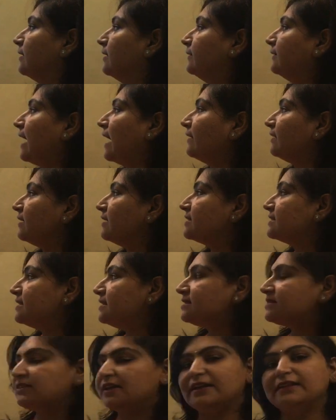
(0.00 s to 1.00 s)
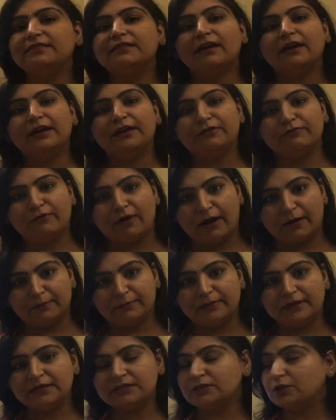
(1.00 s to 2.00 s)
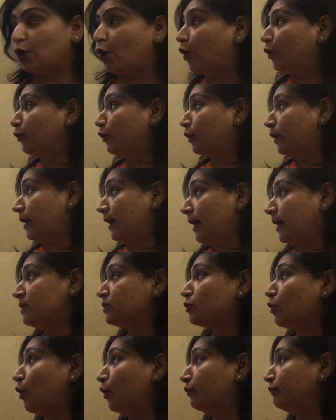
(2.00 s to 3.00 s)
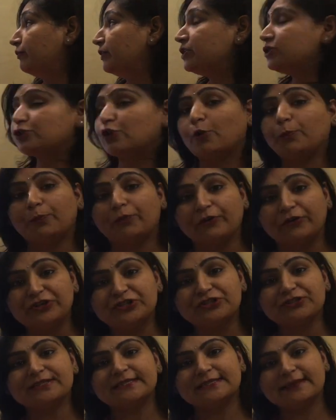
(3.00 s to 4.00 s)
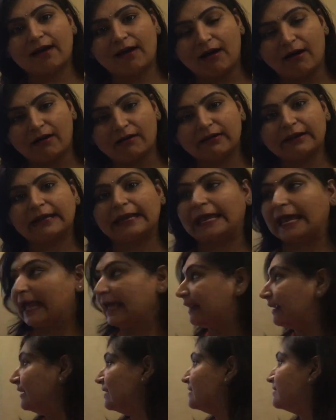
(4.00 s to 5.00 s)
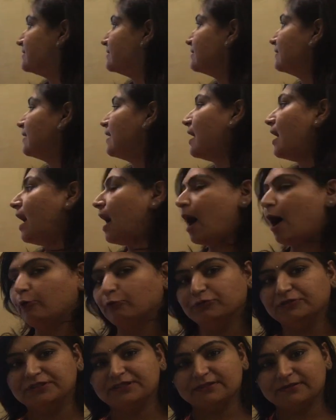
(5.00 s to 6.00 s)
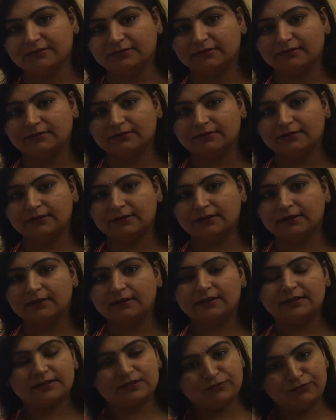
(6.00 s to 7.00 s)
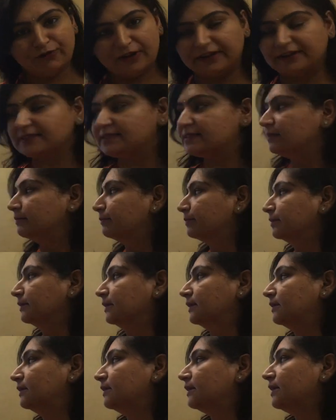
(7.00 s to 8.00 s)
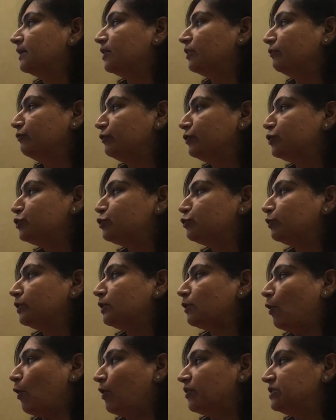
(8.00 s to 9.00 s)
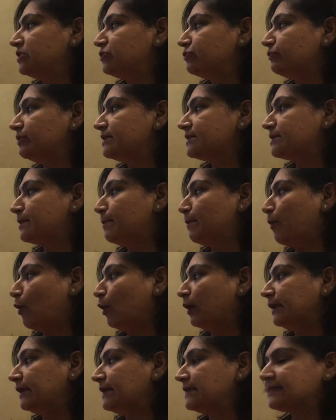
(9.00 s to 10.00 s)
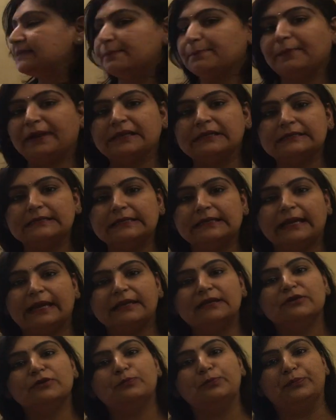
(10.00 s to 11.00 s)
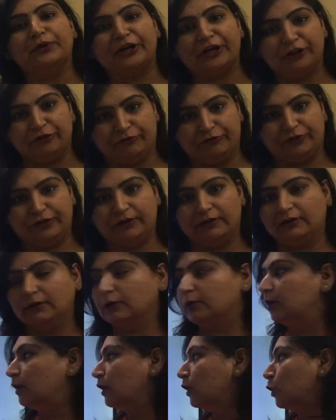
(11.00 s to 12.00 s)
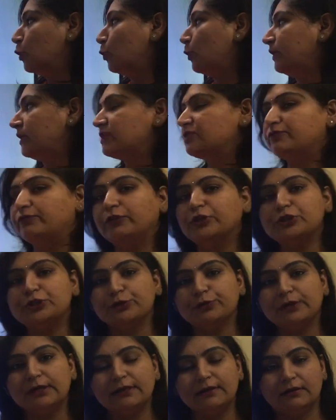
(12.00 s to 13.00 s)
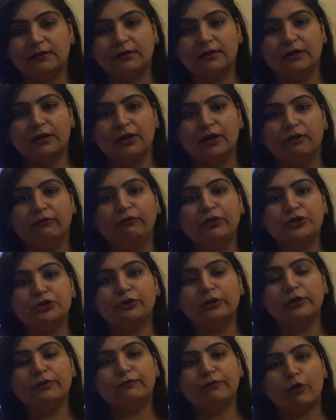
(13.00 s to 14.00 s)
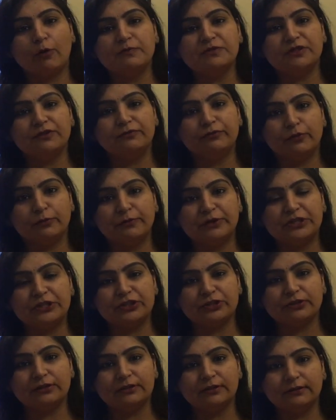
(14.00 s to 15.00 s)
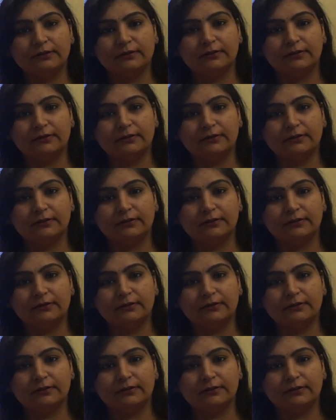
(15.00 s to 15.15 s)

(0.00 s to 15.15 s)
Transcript: that exists in the environment on which operations are carried out. It's very simple. Visual, auditory, symbolic, semantic and behavioral. What is visual? Visual informs information.